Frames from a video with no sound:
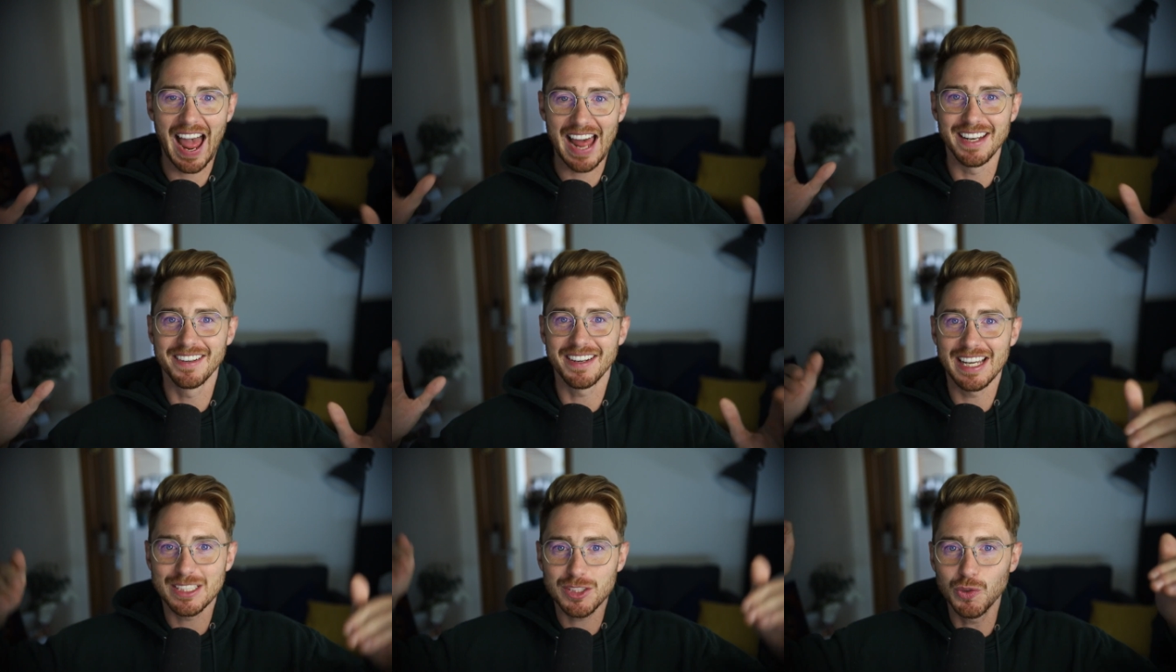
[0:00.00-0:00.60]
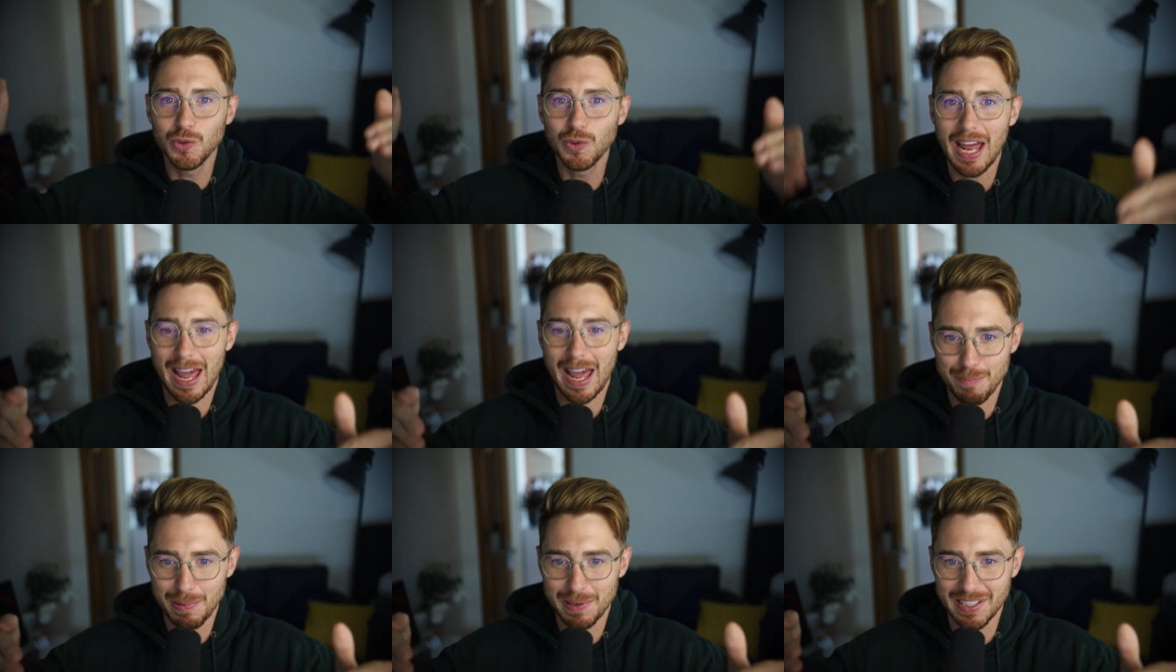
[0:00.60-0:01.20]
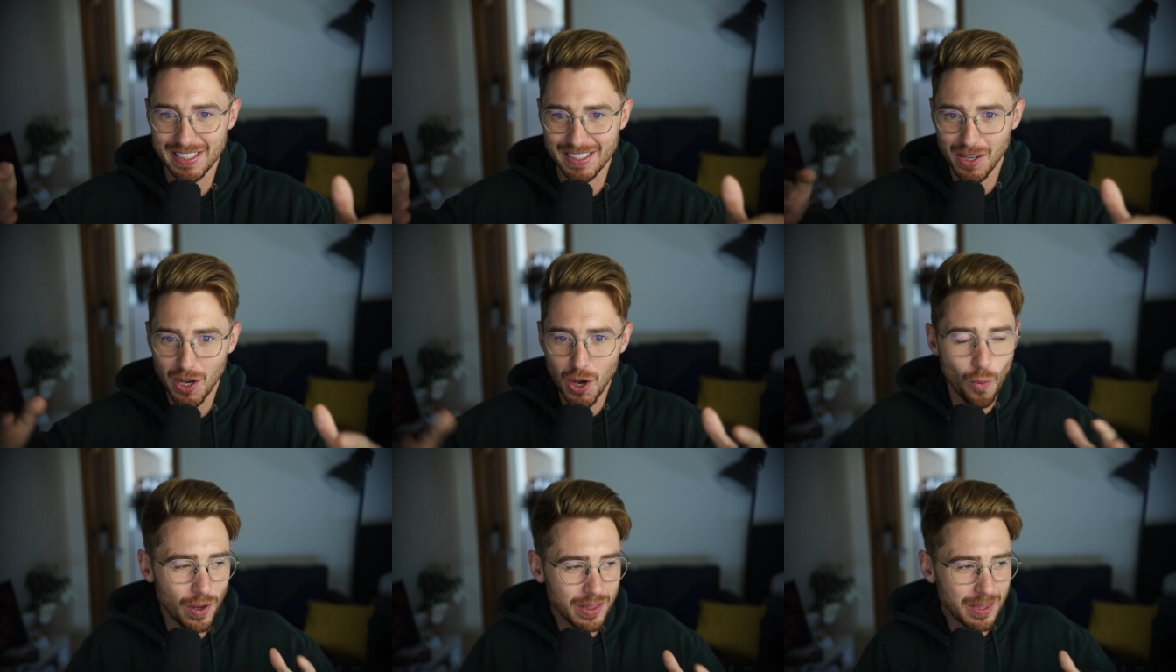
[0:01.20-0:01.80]
And it's all happening
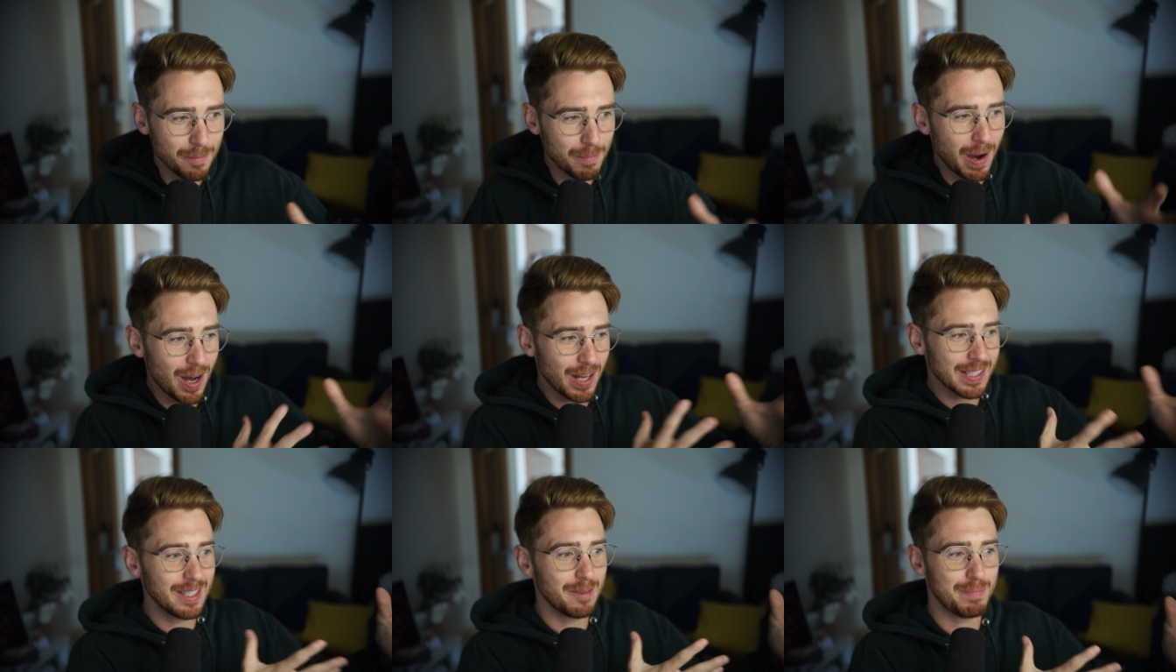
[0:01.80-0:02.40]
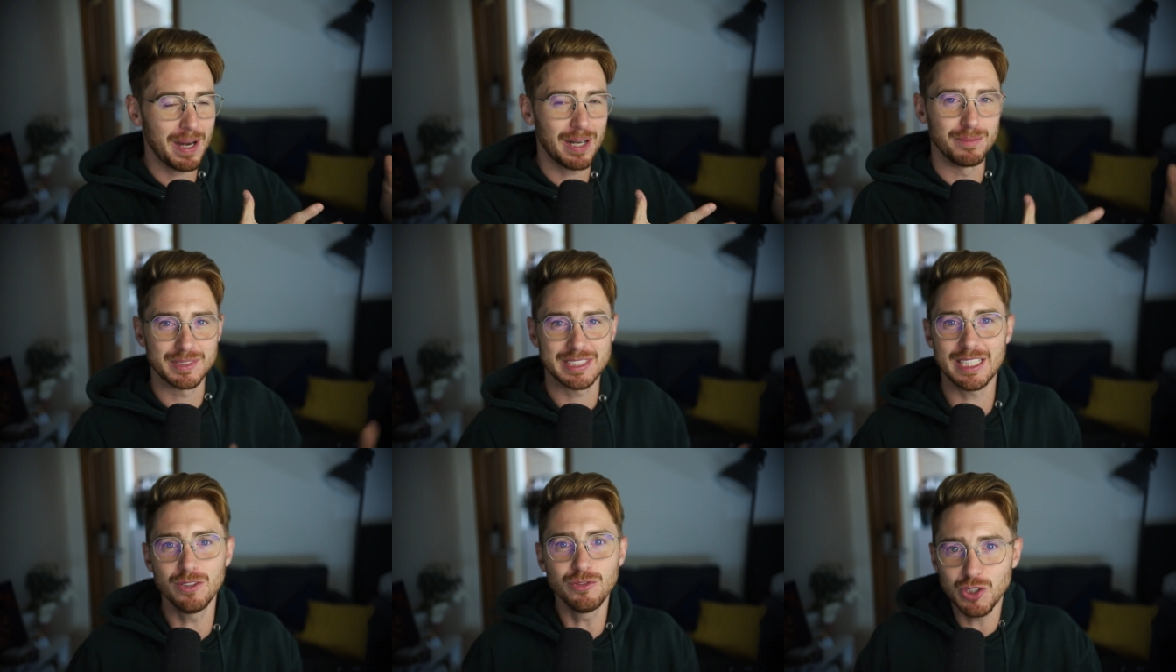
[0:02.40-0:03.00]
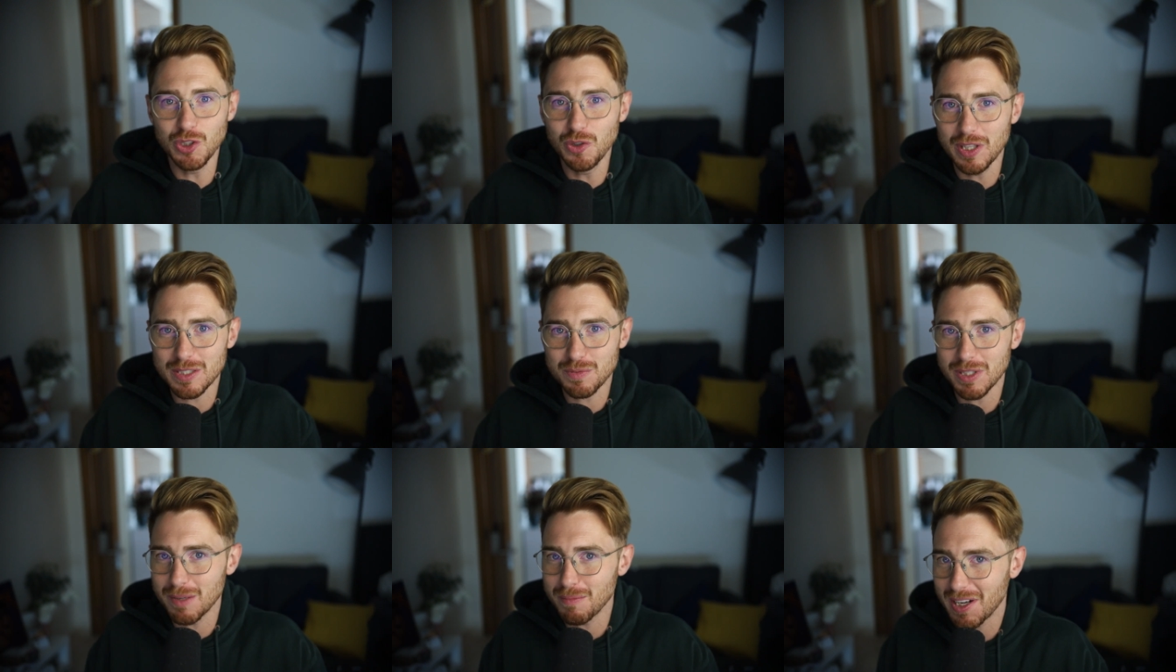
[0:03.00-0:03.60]
when the market pumps. They don't do
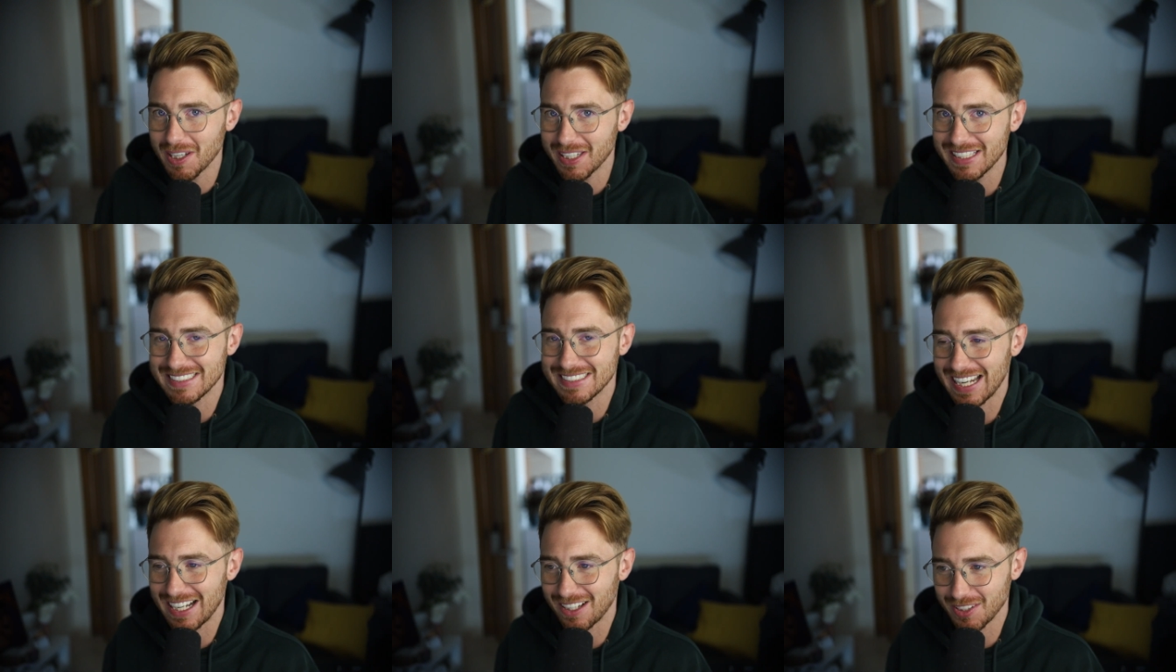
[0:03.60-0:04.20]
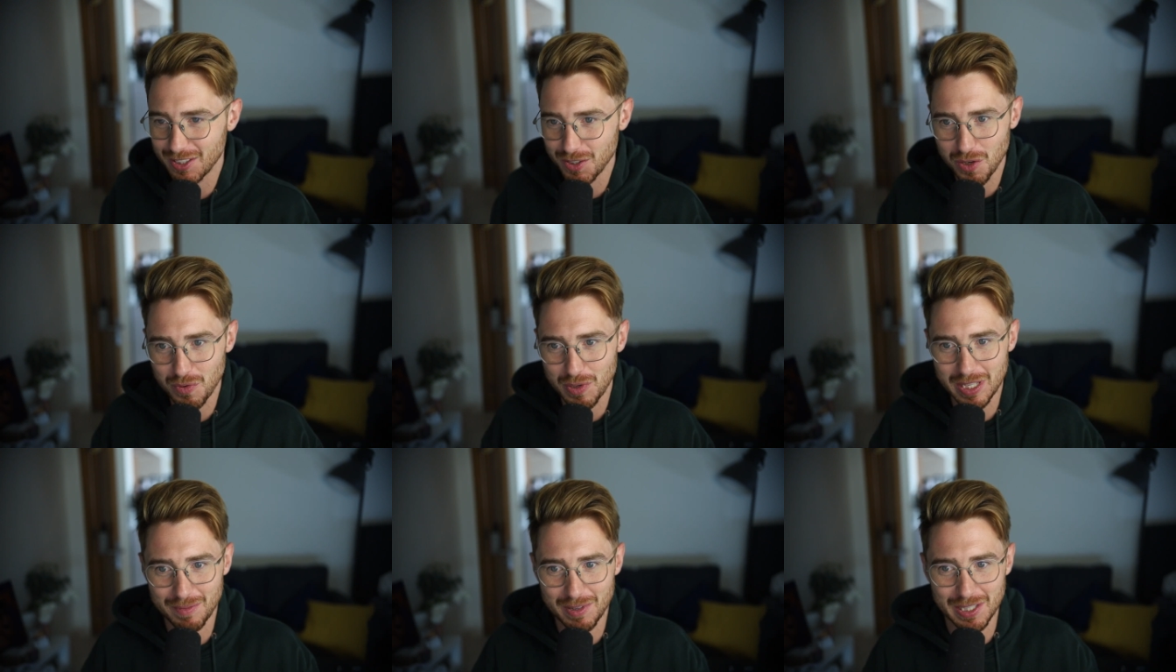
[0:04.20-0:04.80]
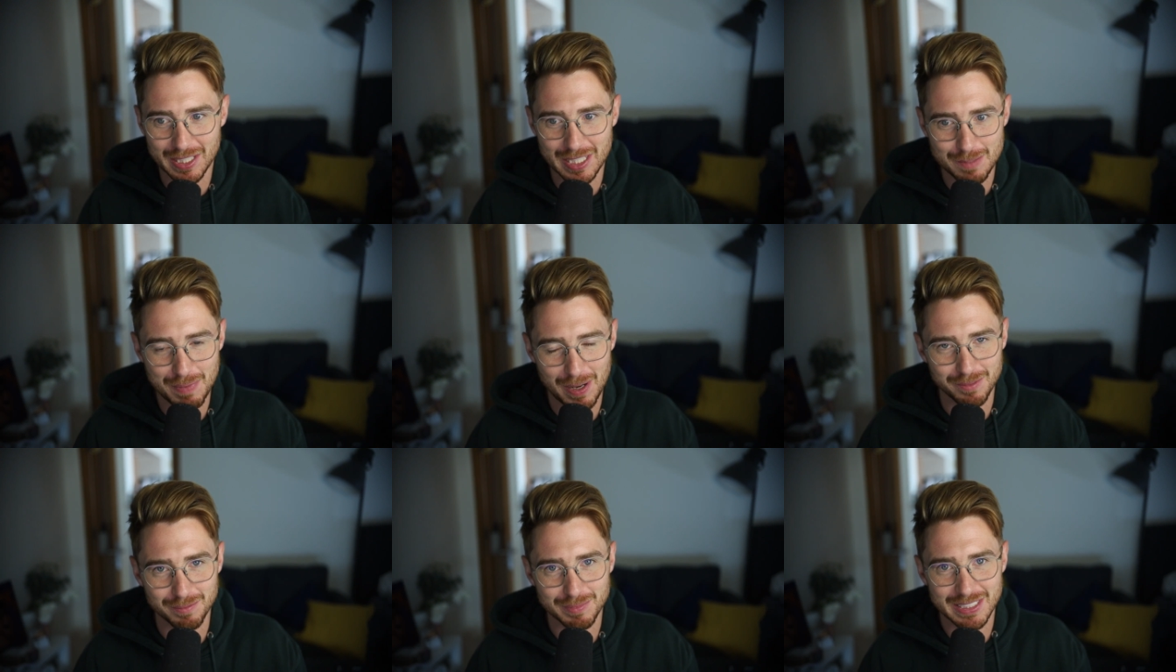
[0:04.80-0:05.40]
this when the market's down, they do it when the market's
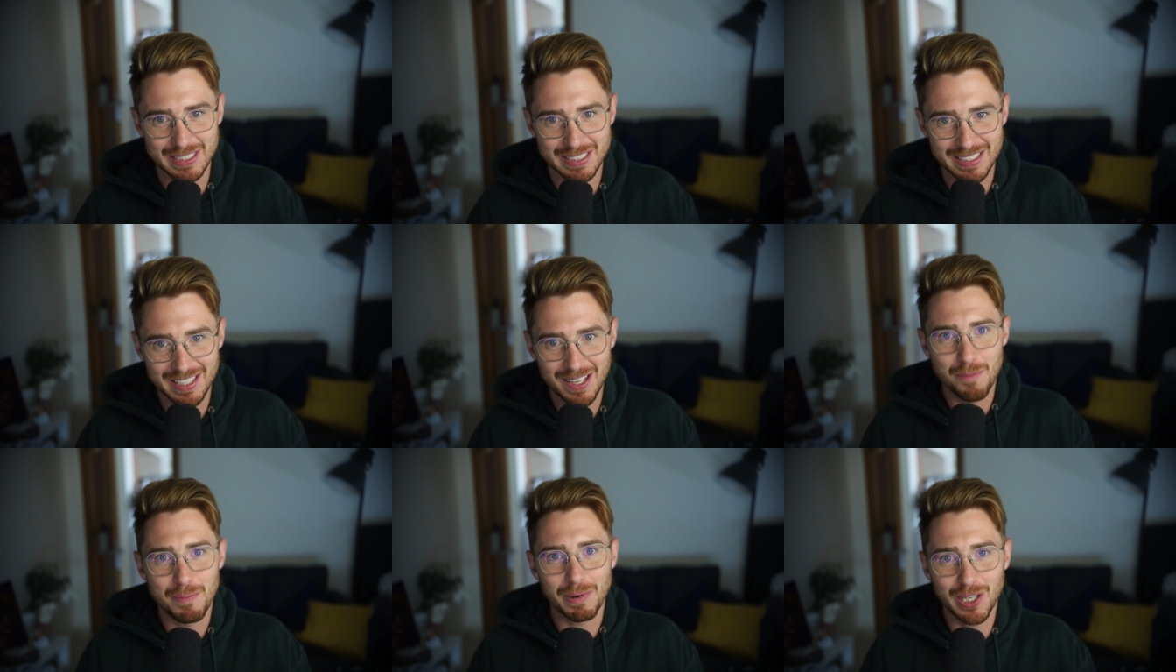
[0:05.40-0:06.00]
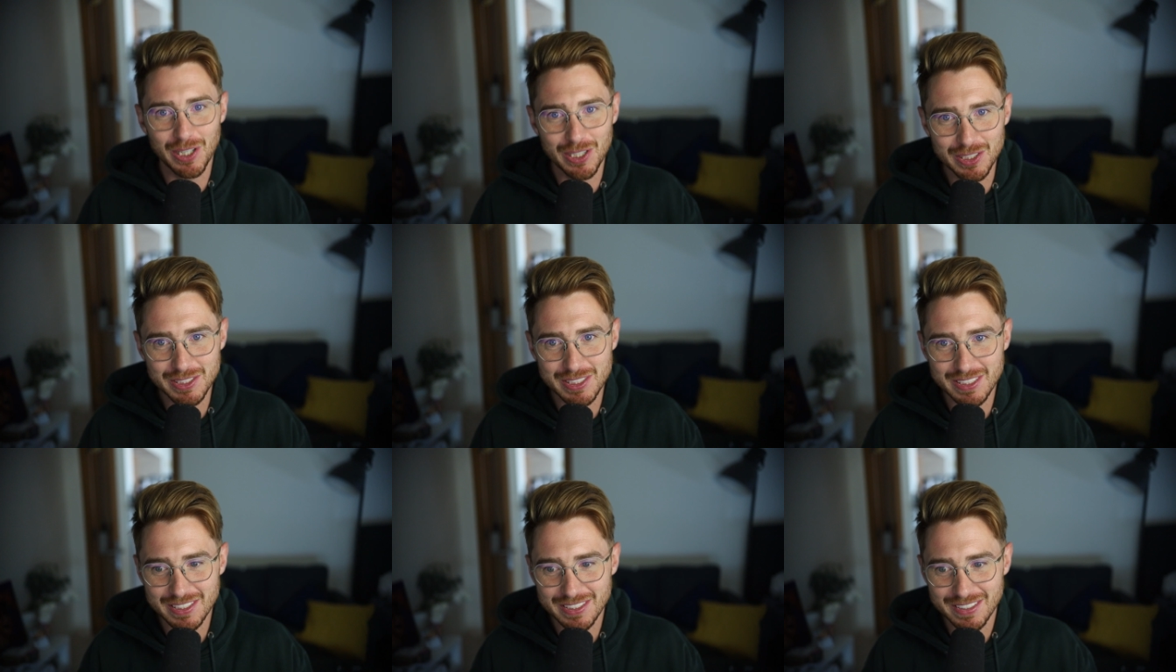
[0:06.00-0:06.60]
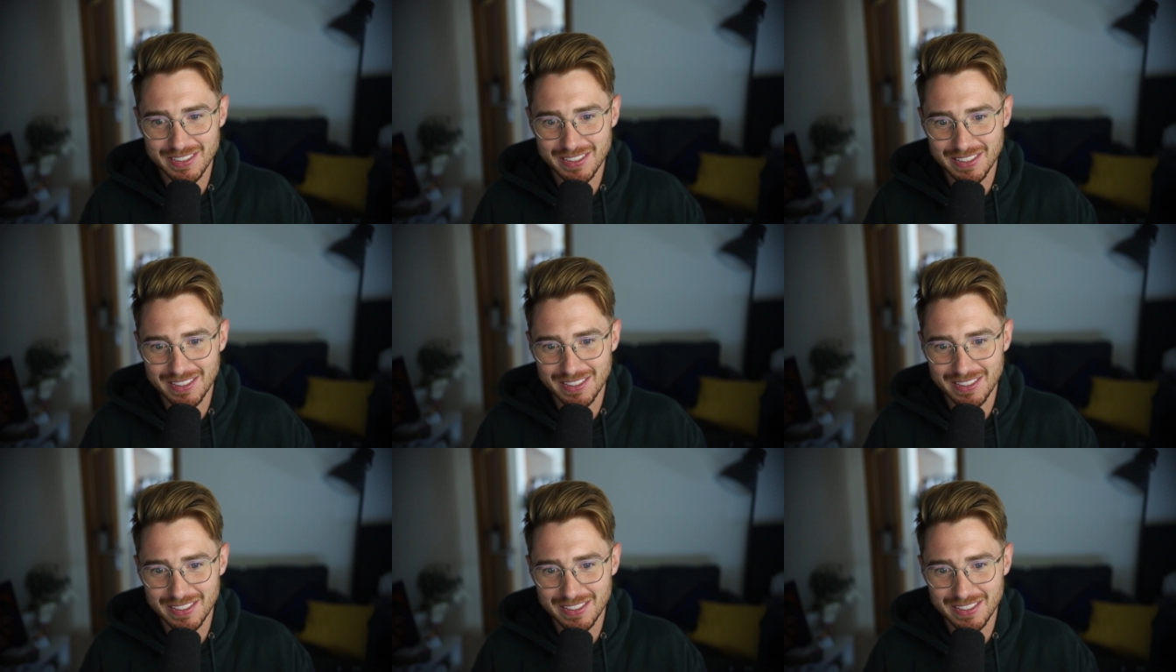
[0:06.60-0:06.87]
pumped because